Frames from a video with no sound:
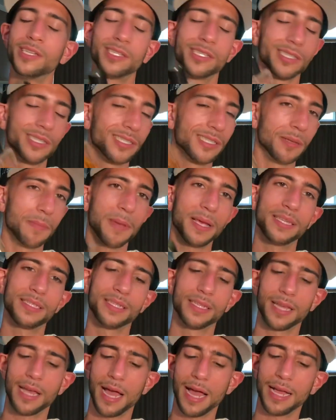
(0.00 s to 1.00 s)
Just
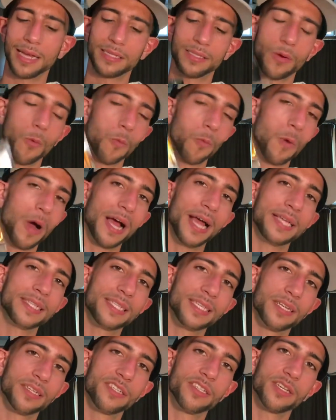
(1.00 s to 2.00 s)
amazing, guys.
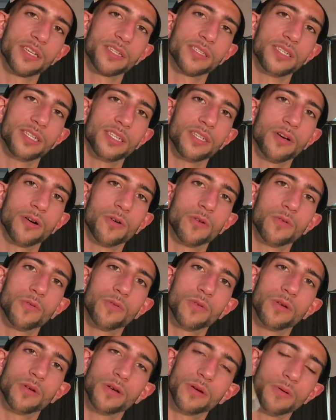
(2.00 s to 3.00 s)
YSL Tuxedo,
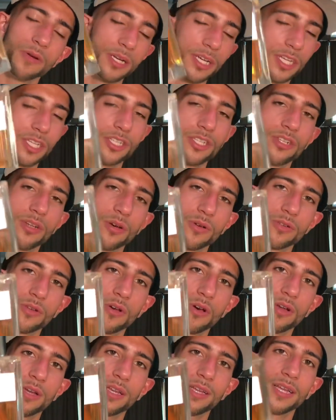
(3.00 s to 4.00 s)
get your nose
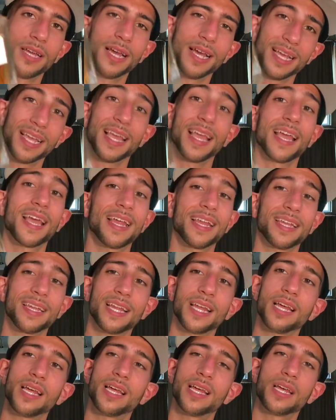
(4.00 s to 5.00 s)
on it. Again,
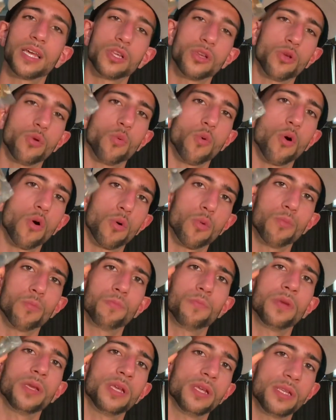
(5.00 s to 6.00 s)
you won't
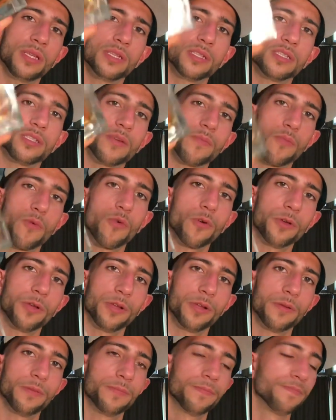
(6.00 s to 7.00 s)
be
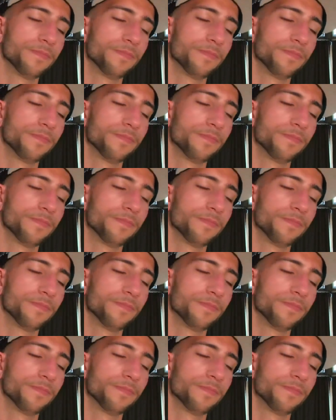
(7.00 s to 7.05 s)
disappointed.